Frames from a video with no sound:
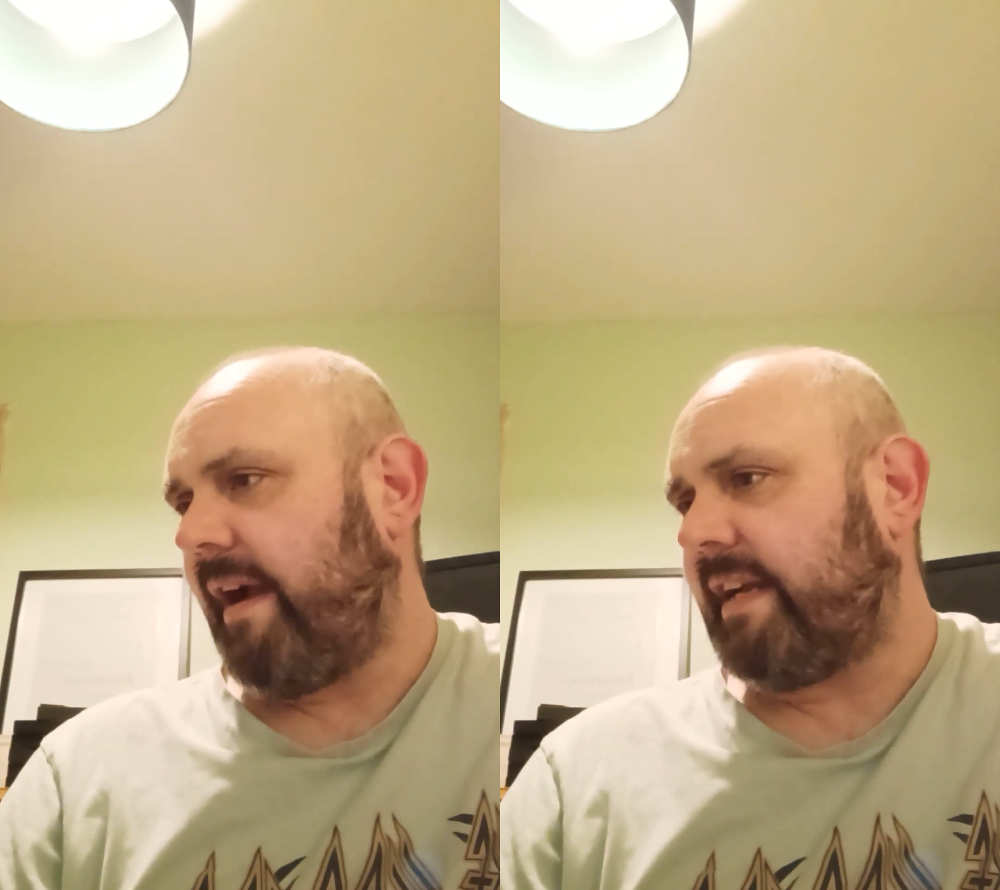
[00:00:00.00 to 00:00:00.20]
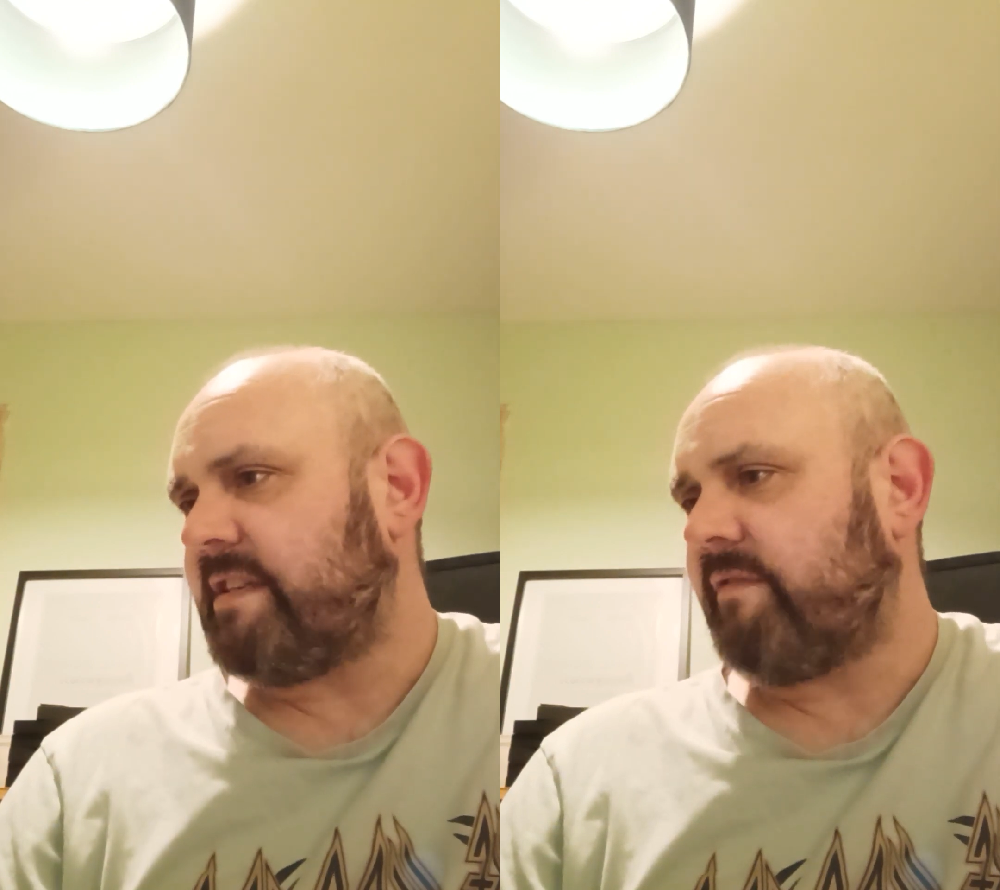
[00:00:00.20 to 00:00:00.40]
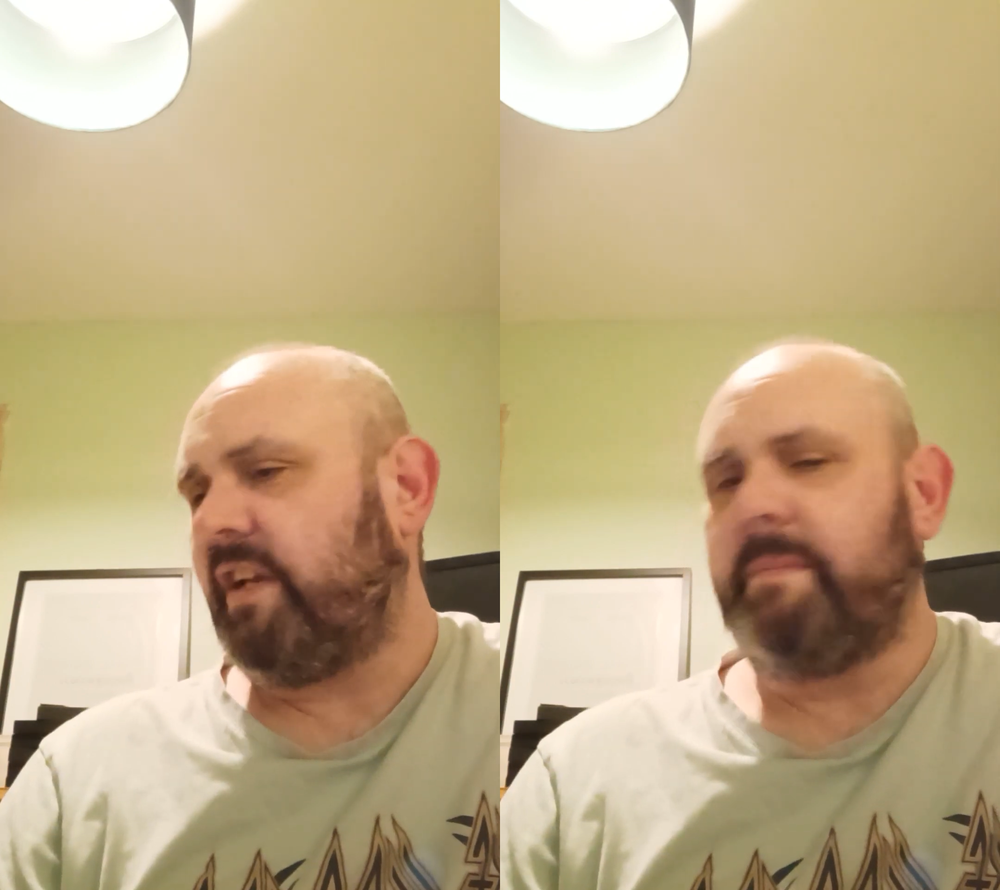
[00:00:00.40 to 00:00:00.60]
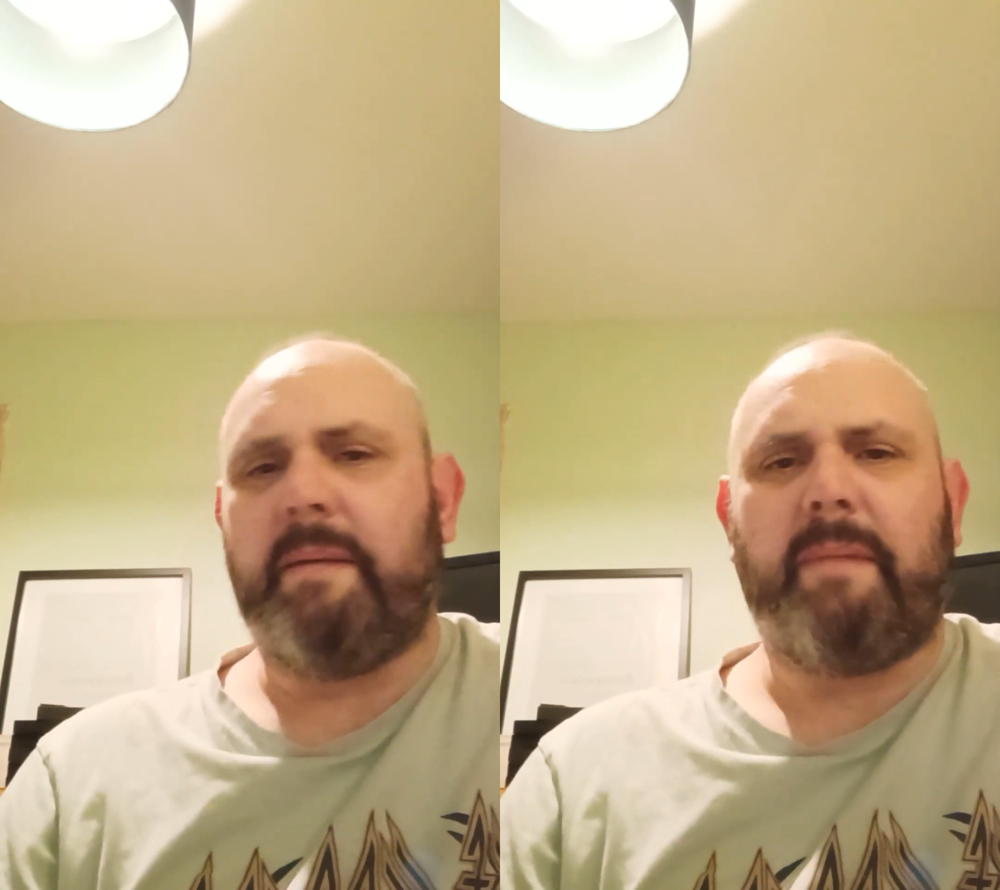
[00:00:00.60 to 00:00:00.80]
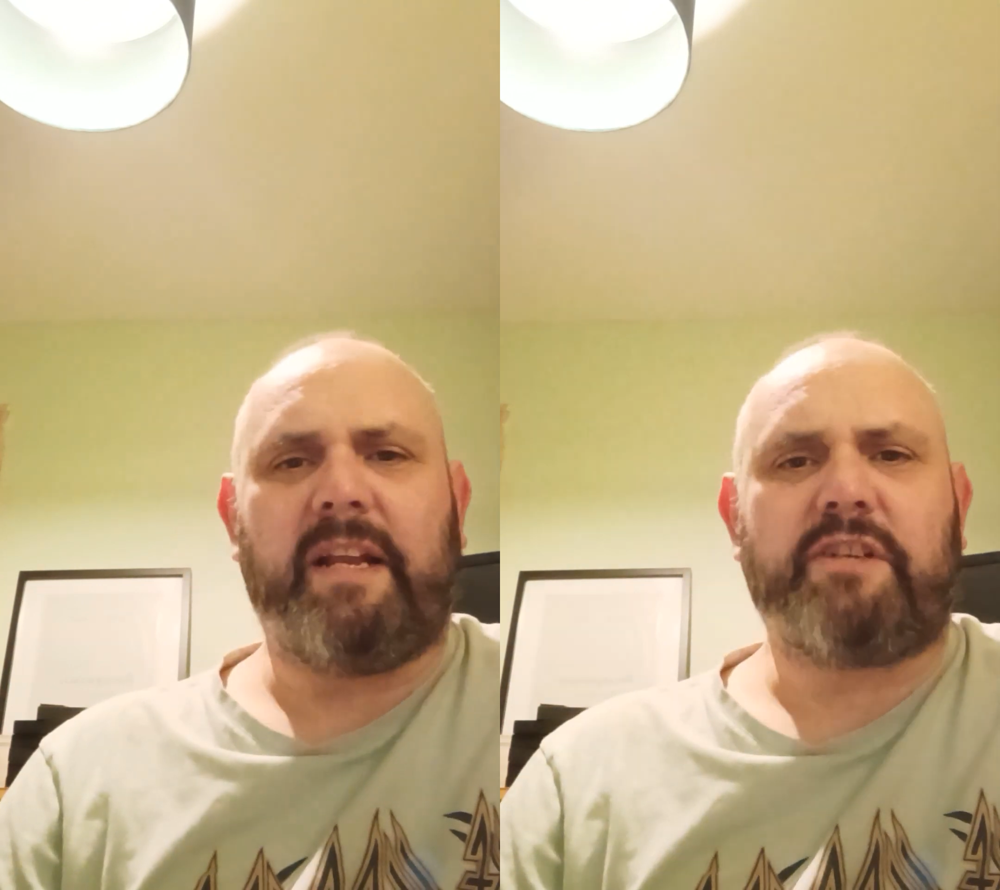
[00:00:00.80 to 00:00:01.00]
guess I've gone a
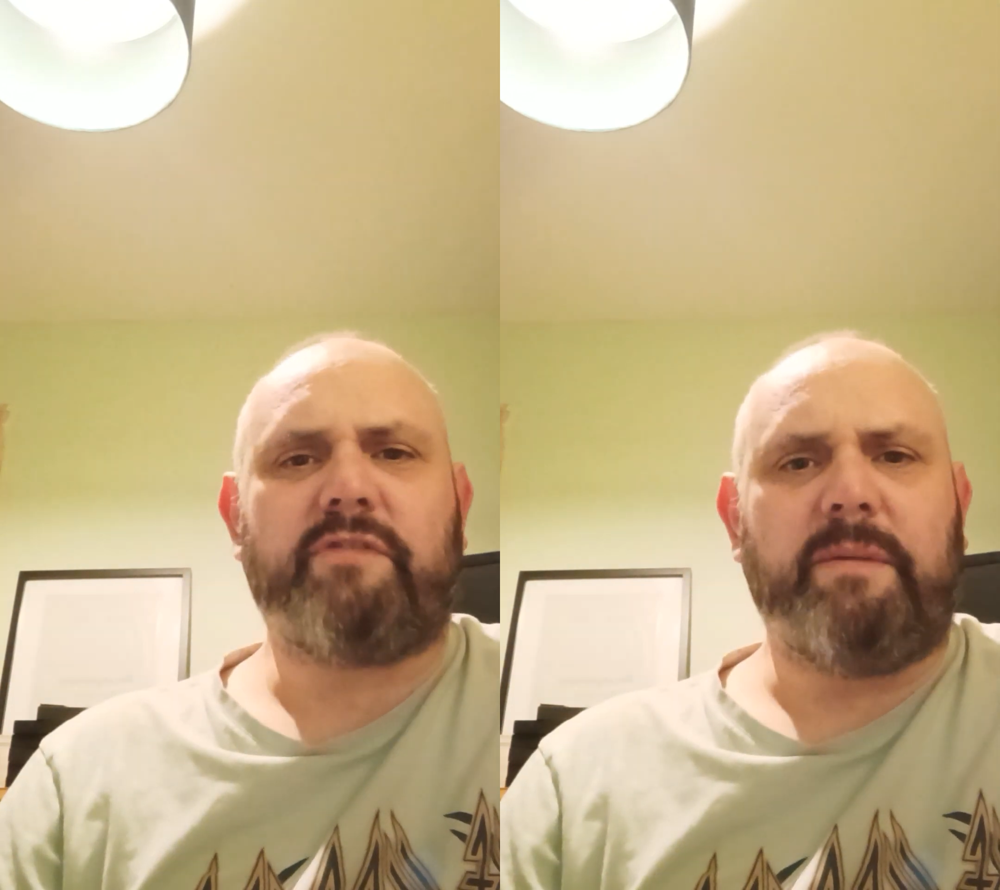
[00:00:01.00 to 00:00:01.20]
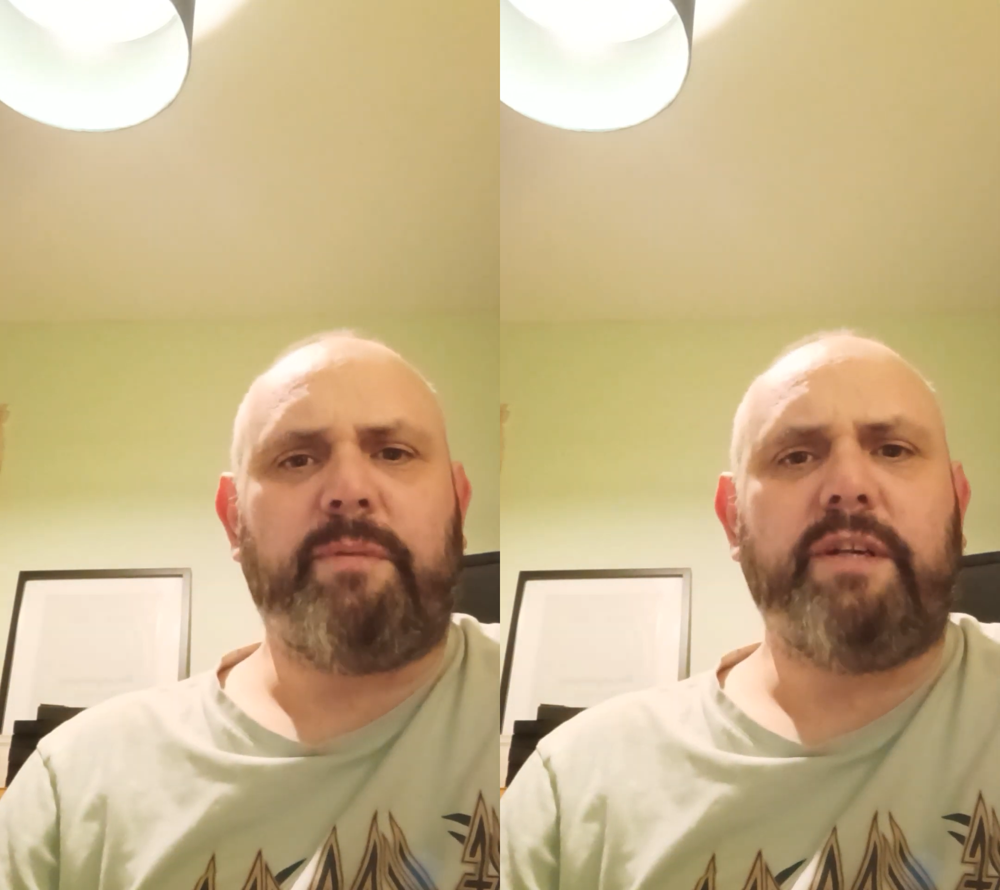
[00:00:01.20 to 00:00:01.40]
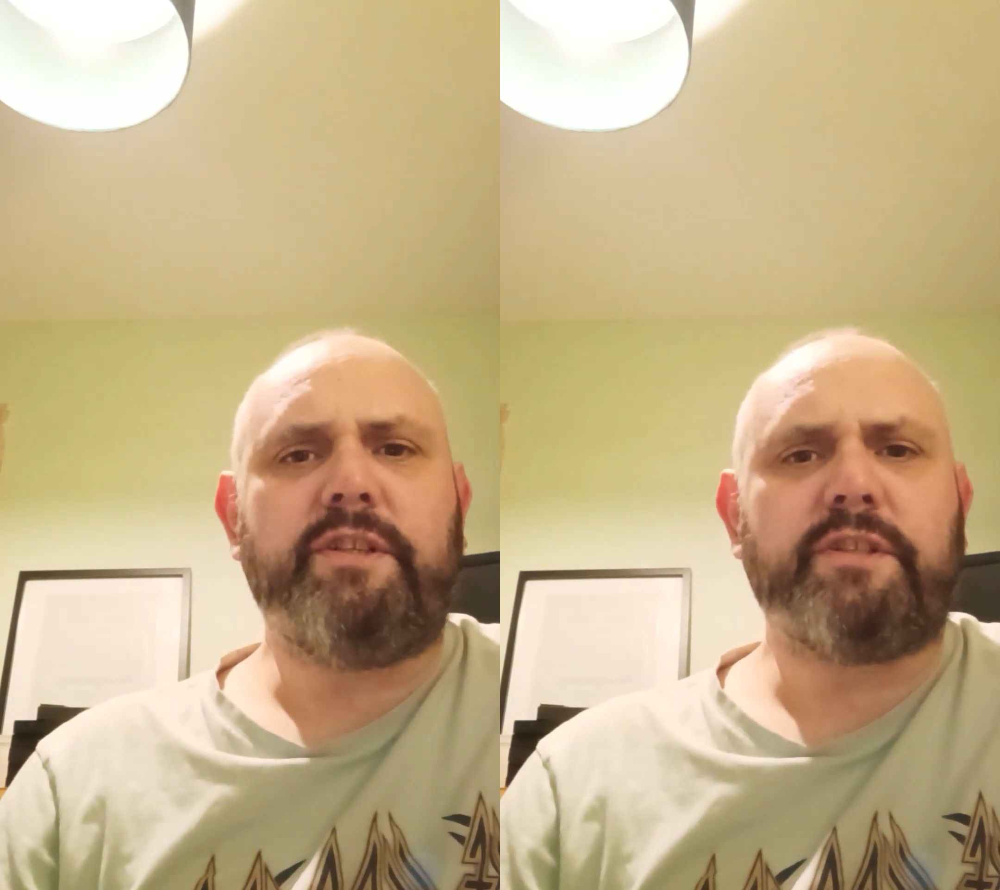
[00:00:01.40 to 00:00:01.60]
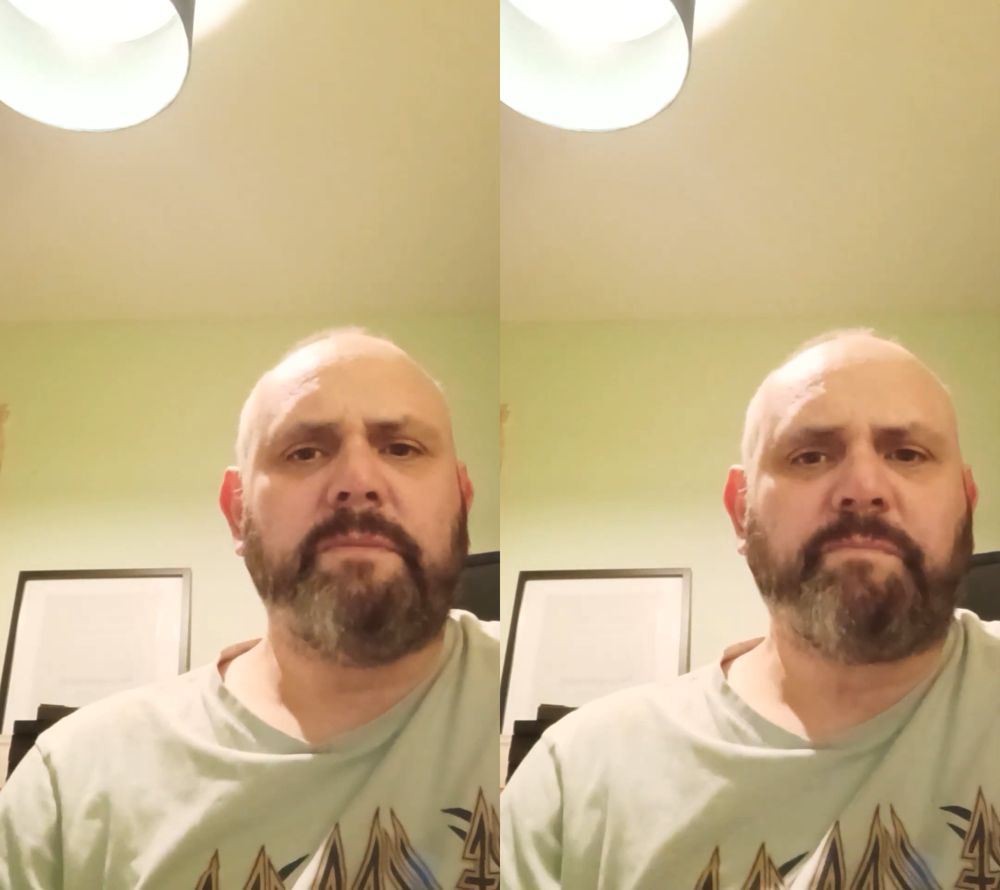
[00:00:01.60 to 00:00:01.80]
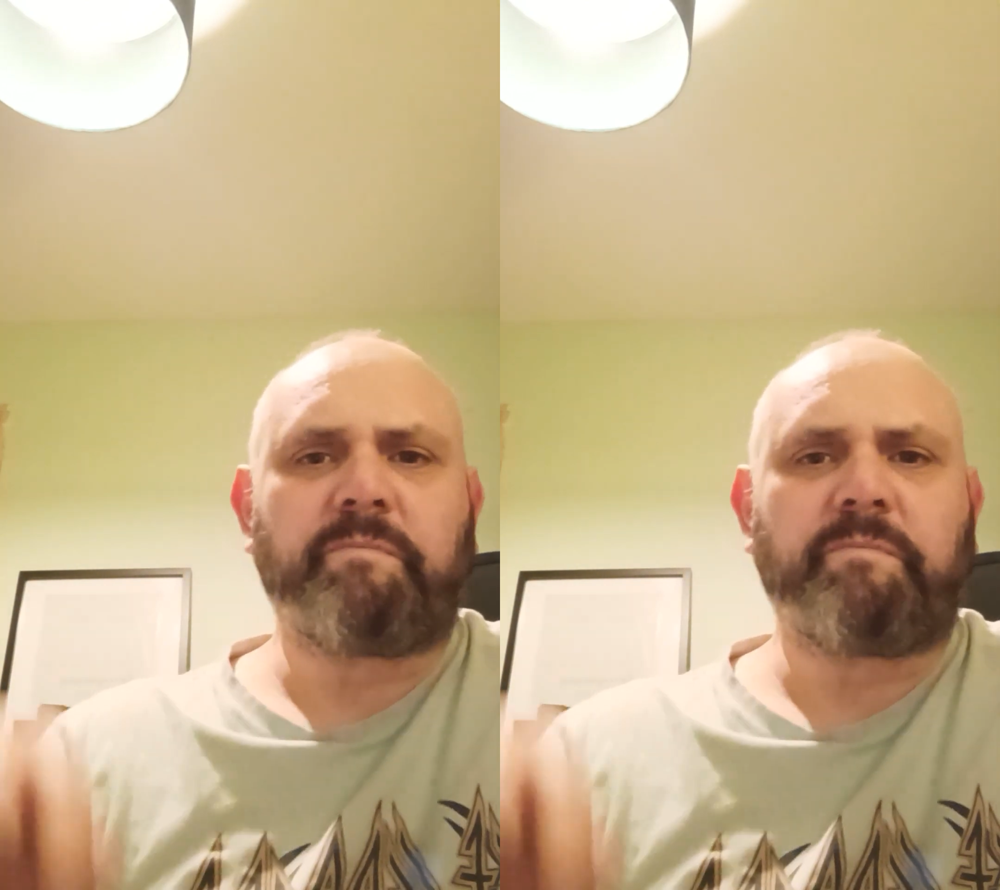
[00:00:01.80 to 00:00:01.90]
bit Manic Street Preachers.